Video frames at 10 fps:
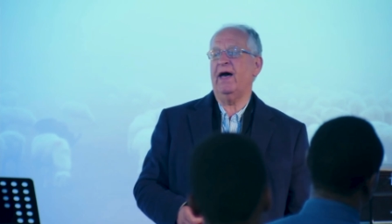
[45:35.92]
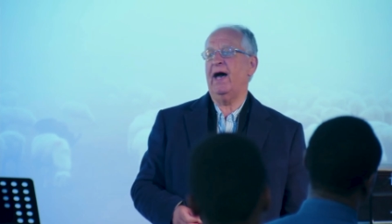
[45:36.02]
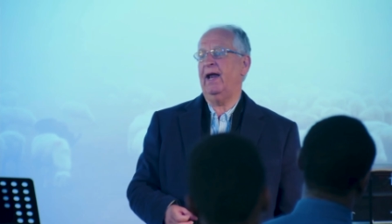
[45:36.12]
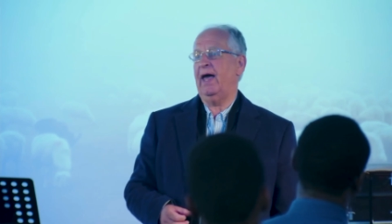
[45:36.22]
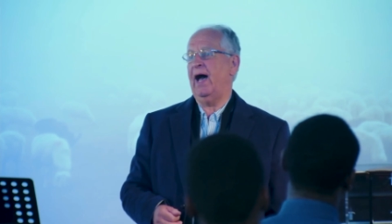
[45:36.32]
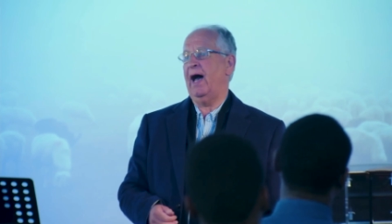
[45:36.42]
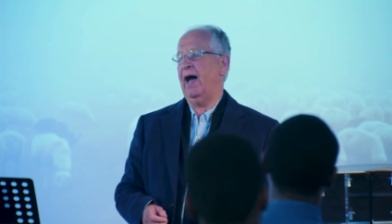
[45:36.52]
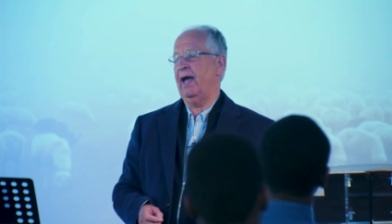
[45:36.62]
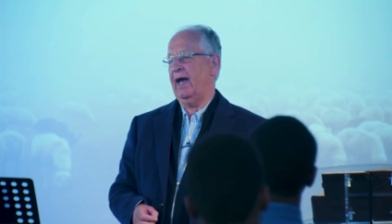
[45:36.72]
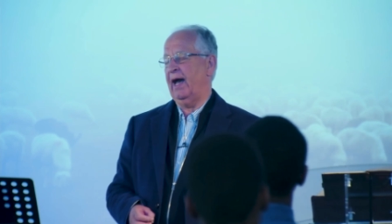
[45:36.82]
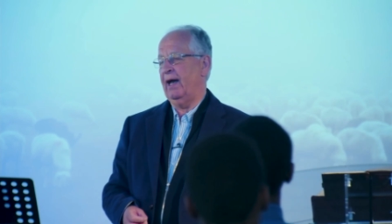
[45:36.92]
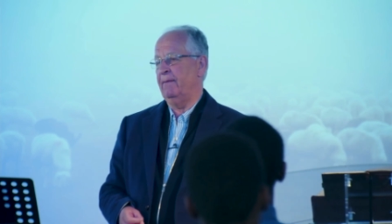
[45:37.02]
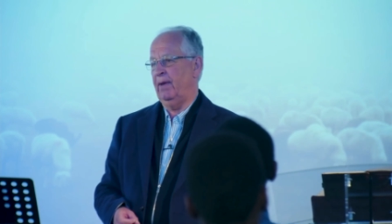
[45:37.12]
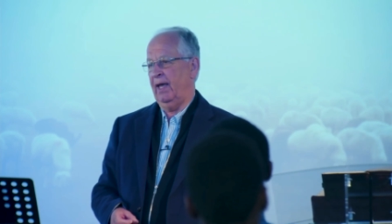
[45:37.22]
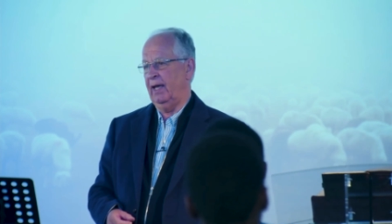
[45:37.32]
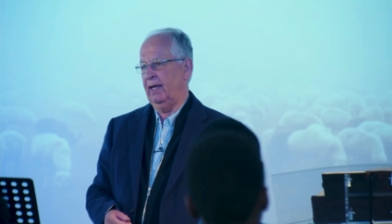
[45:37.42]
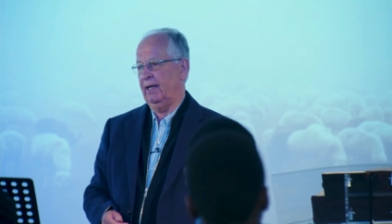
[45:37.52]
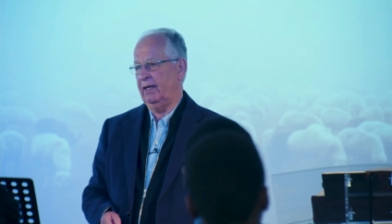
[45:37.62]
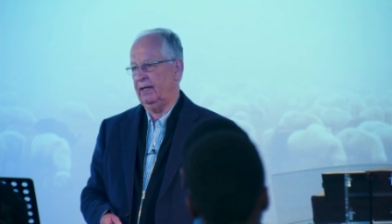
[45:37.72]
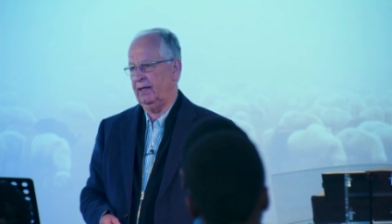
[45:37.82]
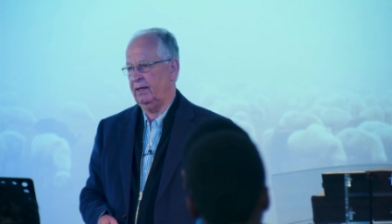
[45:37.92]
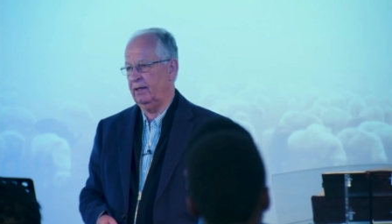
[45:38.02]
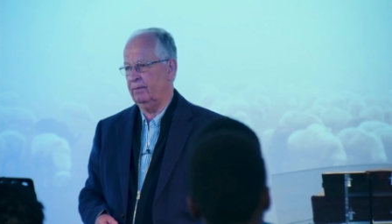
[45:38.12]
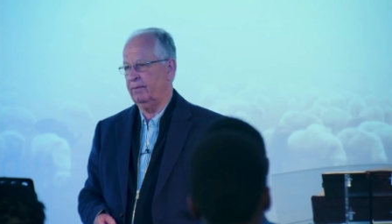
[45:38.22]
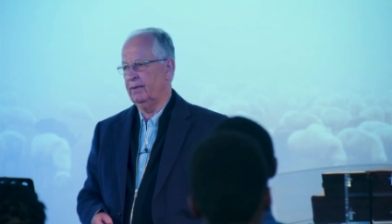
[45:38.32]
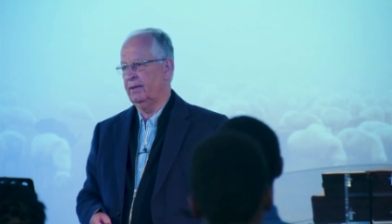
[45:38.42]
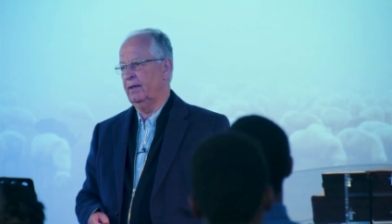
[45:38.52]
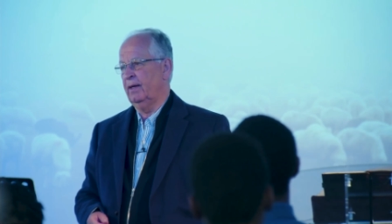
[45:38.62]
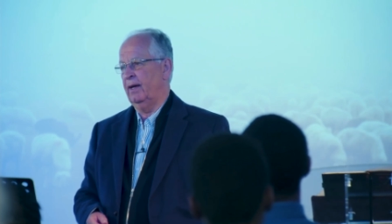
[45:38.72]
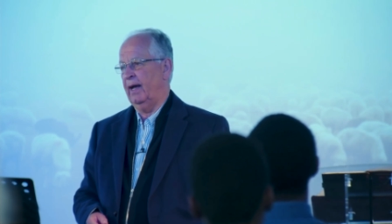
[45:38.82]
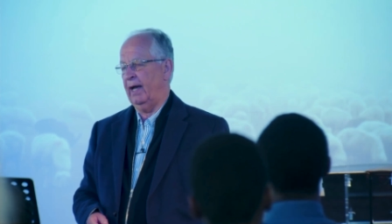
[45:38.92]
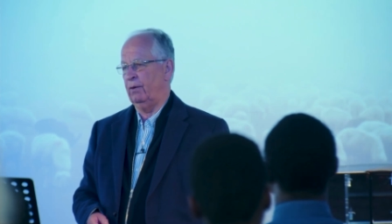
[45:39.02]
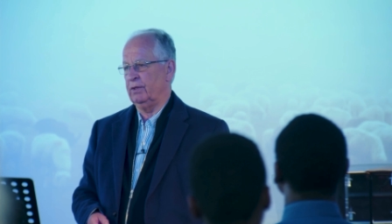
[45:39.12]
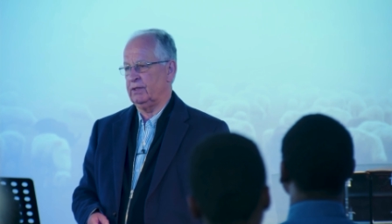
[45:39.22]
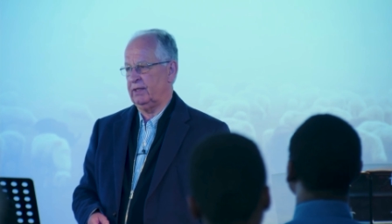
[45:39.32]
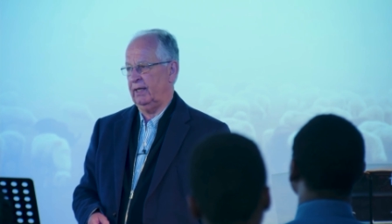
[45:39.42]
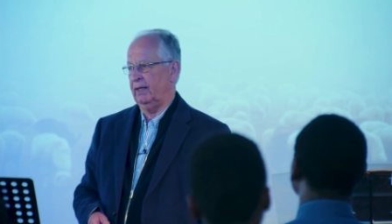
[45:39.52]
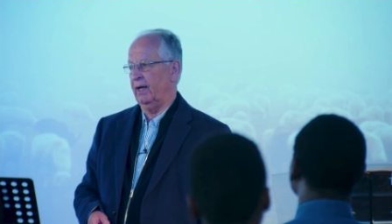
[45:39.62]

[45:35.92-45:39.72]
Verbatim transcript: I am made, I will sing